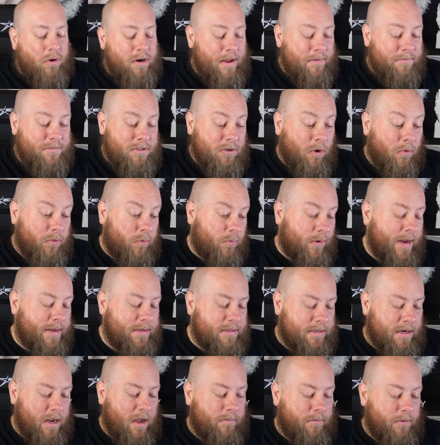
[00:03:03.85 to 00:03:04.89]
I've sold the
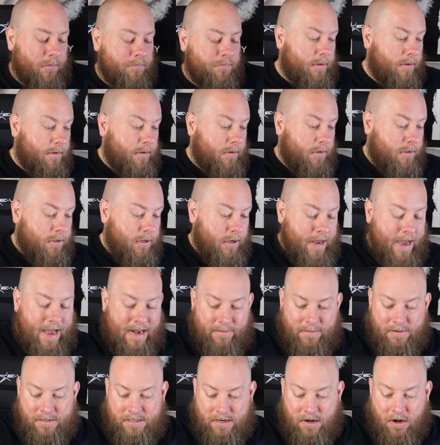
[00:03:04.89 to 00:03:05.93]
rest of them. Good
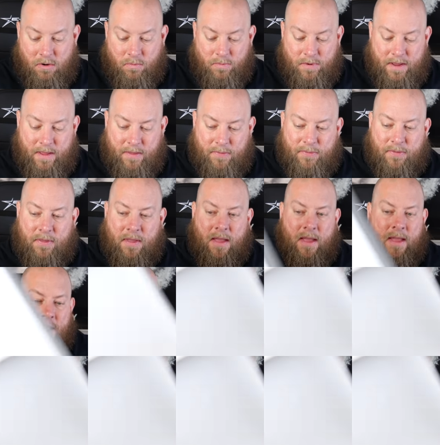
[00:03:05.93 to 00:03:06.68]
item to start with.